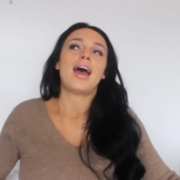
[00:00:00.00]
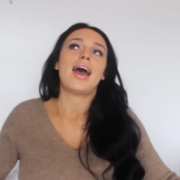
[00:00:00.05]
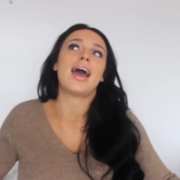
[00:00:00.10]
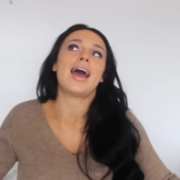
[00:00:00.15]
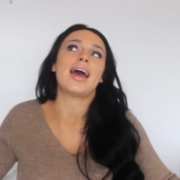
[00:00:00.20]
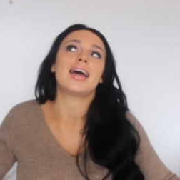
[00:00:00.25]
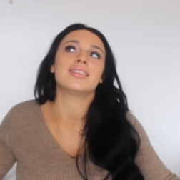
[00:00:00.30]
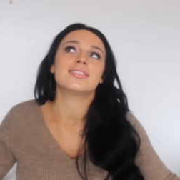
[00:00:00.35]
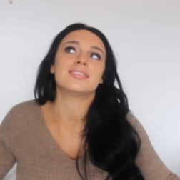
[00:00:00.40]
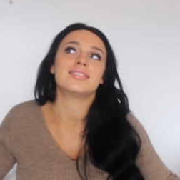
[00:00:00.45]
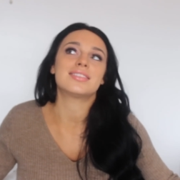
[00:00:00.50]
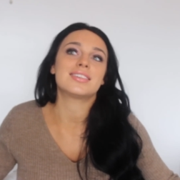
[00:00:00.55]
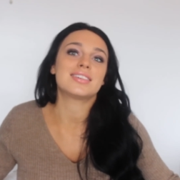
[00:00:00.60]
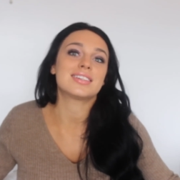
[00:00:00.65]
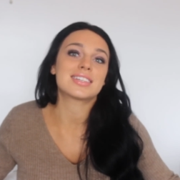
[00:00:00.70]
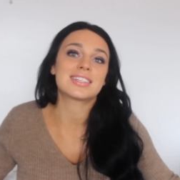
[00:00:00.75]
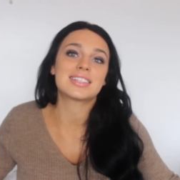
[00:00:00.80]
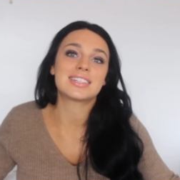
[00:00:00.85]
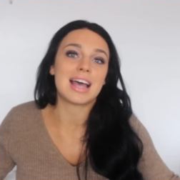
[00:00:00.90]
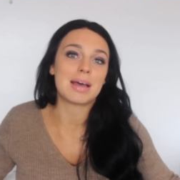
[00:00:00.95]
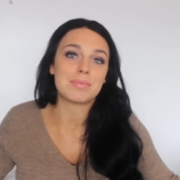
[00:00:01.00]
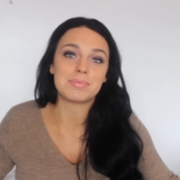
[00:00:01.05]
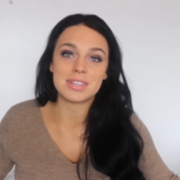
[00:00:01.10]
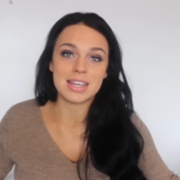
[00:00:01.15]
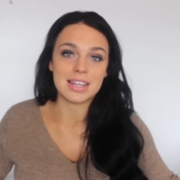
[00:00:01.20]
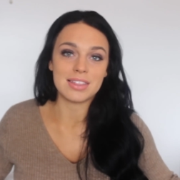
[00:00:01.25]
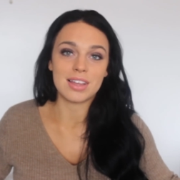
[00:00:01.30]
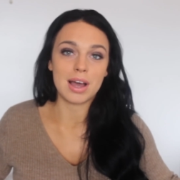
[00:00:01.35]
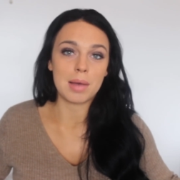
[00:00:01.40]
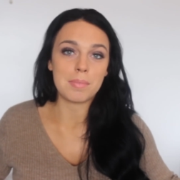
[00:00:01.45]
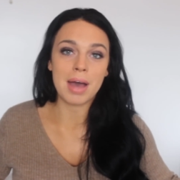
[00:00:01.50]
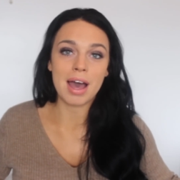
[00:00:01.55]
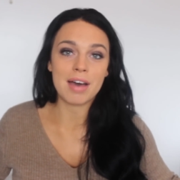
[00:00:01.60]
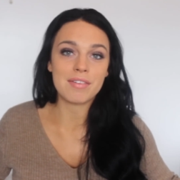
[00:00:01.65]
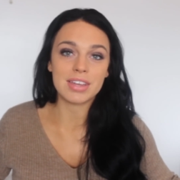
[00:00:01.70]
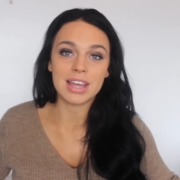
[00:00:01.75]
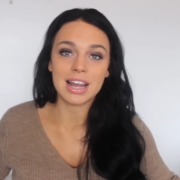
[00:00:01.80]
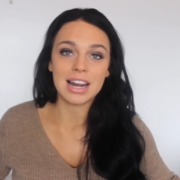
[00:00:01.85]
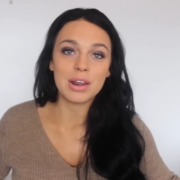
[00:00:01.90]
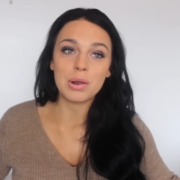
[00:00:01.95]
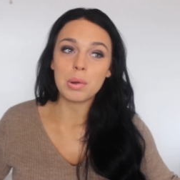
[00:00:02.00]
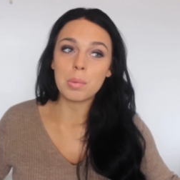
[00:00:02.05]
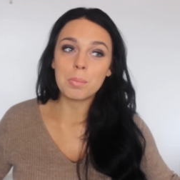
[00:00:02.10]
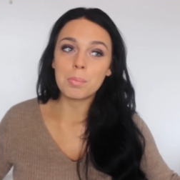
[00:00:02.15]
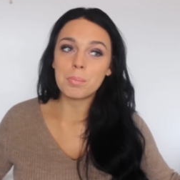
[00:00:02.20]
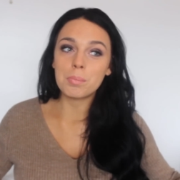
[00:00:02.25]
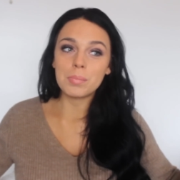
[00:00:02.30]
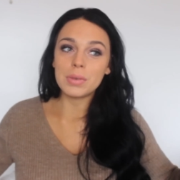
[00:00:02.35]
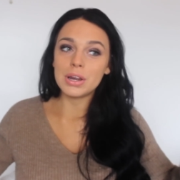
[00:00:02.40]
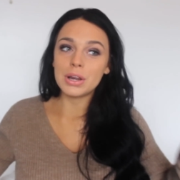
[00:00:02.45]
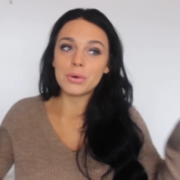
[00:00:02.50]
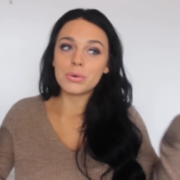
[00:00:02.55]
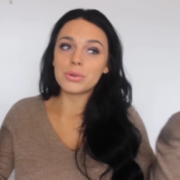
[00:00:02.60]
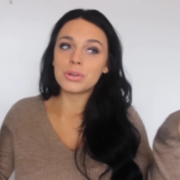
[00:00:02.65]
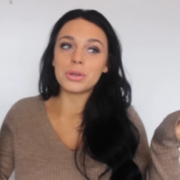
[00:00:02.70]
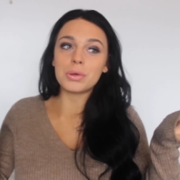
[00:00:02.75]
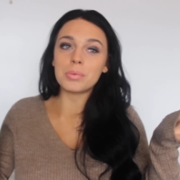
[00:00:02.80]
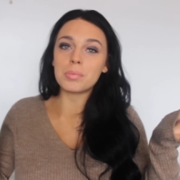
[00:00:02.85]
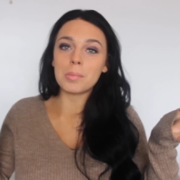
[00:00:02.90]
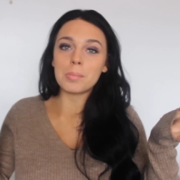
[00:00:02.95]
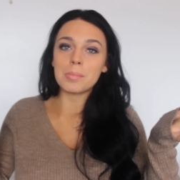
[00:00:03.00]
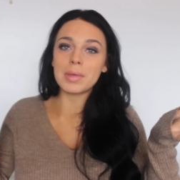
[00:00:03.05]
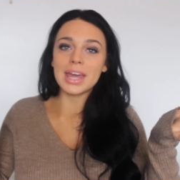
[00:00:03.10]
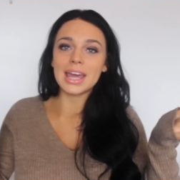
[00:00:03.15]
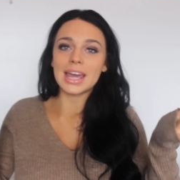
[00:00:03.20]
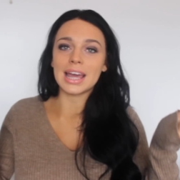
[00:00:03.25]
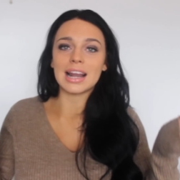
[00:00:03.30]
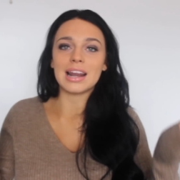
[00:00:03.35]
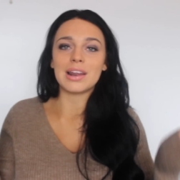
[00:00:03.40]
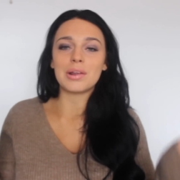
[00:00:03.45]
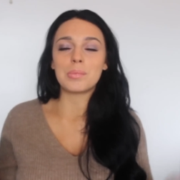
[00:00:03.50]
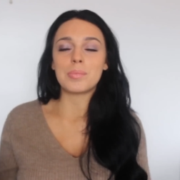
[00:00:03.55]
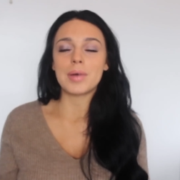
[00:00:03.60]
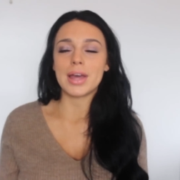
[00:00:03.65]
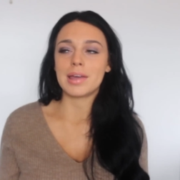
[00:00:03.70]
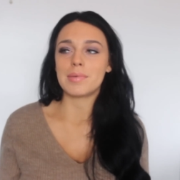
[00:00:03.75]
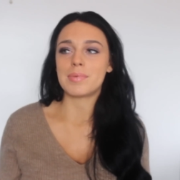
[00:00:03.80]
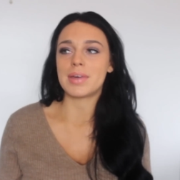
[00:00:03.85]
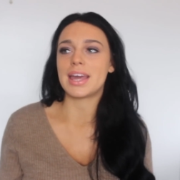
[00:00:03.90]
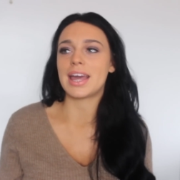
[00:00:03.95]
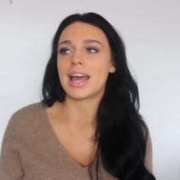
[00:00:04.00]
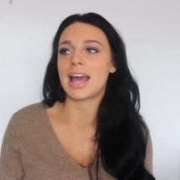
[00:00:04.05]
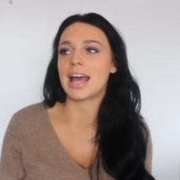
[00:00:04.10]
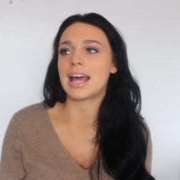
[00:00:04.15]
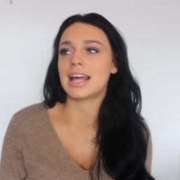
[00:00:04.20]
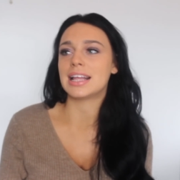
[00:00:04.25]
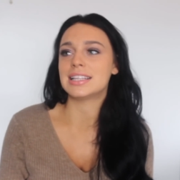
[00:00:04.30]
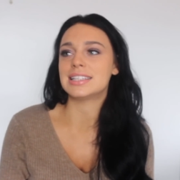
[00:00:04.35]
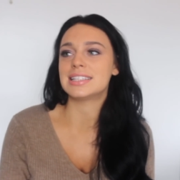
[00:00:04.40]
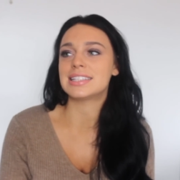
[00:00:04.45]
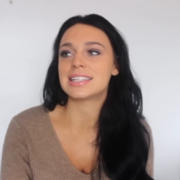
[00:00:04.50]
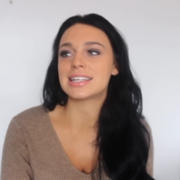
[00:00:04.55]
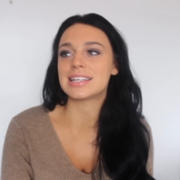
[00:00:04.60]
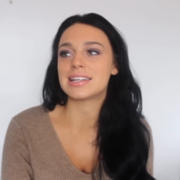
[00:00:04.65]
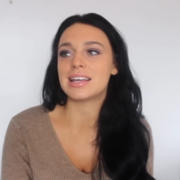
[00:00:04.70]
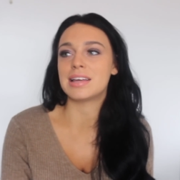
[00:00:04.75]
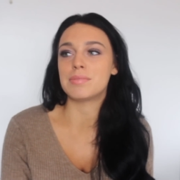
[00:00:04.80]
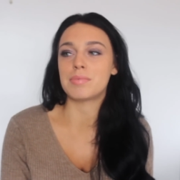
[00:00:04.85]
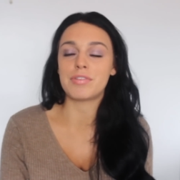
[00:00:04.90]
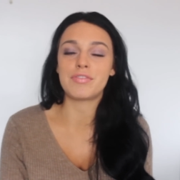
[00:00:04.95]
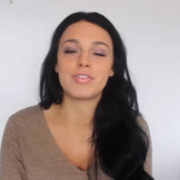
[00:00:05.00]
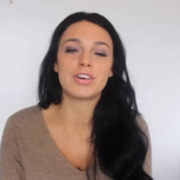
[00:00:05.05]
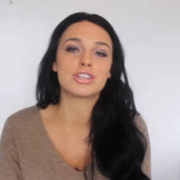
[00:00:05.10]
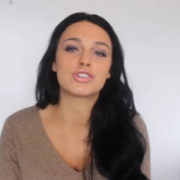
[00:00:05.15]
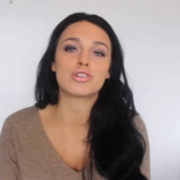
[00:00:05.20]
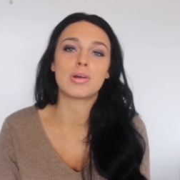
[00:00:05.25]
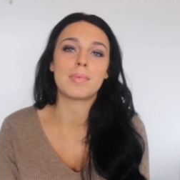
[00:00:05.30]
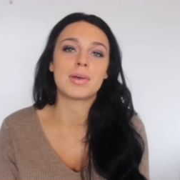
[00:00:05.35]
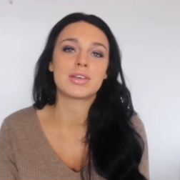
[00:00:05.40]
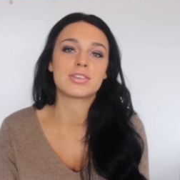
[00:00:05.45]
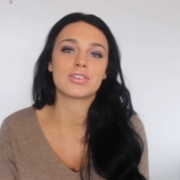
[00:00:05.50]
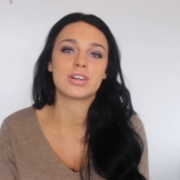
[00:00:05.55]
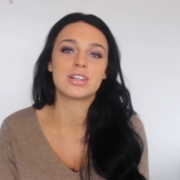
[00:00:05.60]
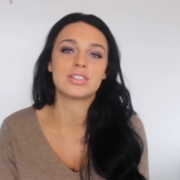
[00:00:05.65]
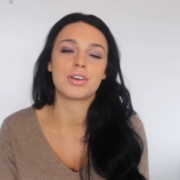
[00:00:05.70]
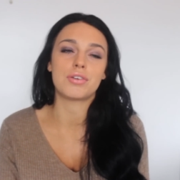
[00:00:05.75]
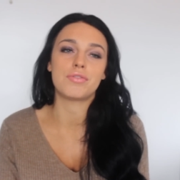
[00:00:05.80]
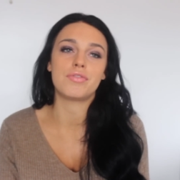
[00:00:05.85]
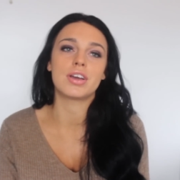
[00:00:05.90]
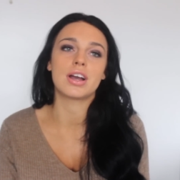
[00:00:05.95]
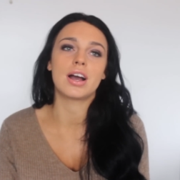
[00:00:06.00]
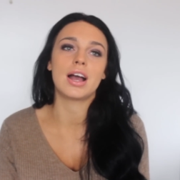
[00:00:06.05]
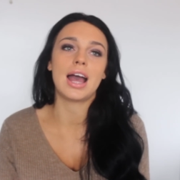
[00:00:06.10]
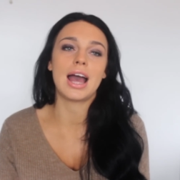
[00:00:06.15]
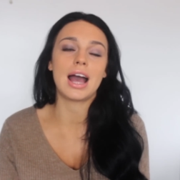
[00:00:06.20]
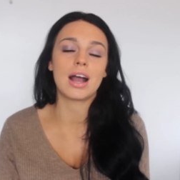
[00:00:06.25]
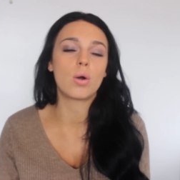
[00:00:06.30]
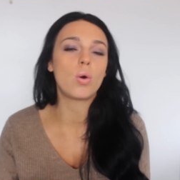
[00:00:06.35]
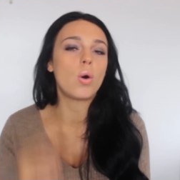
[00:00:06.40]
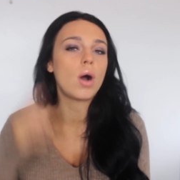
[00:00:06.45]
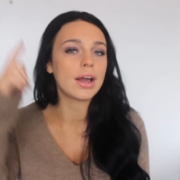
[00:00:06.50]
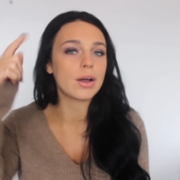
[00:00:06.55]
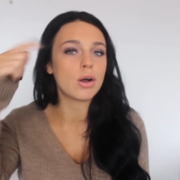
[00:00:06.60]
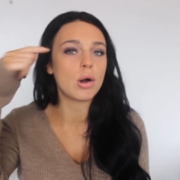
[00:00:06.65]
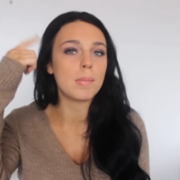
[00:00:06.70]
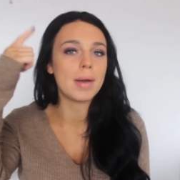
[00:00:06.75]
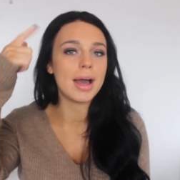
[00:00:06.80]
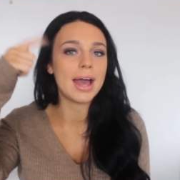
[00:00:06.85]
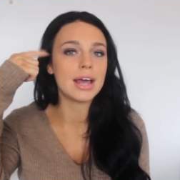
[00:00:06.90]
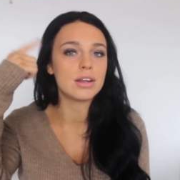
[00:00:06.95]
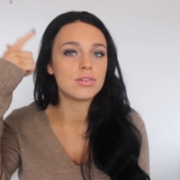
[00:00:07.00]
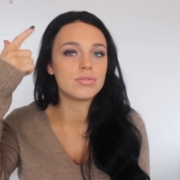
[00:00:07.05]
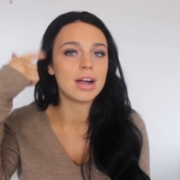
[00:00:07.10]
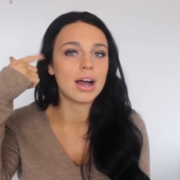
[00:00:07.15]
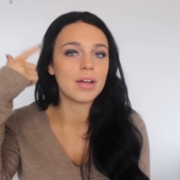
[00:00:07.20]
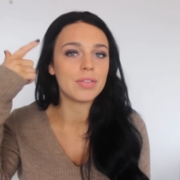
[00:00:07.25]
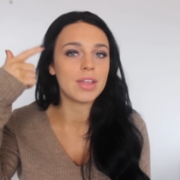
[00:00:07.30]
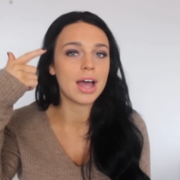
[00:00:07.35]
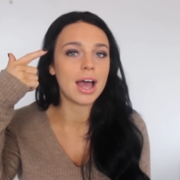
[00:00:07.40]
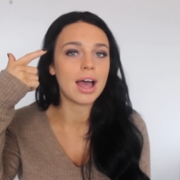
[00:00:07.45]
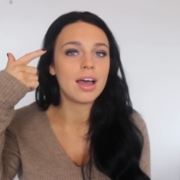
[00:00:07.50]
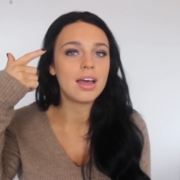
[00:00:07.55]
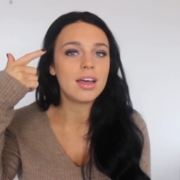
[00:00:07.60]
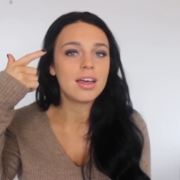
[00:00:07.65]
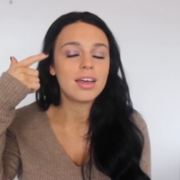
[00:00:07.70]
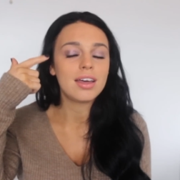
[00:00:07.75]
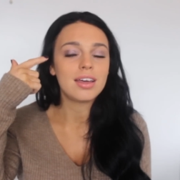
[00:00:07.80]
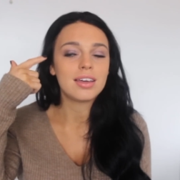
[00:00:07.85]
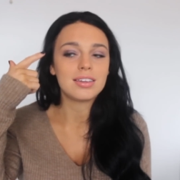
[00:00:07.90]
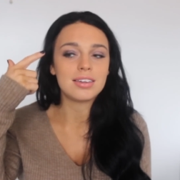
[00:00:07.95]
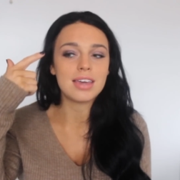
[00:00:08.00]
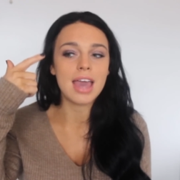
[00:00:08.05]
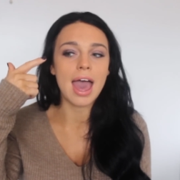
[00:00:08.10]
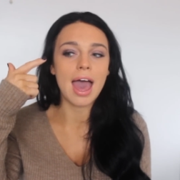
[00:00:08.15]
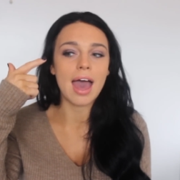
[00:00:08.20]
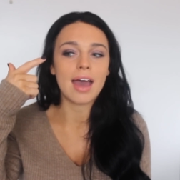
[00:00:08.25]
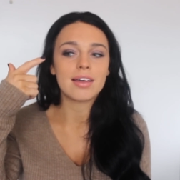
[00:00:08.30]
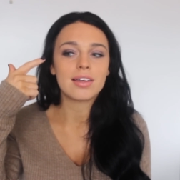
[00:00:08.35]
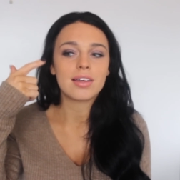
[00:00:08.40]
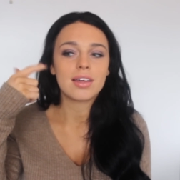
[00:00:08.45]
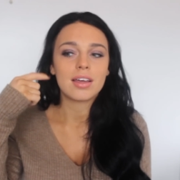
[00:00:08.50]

and accepting that I'm having a little little human being, a little baby. And in my first trimester, I don't think I quite got my head around that yet.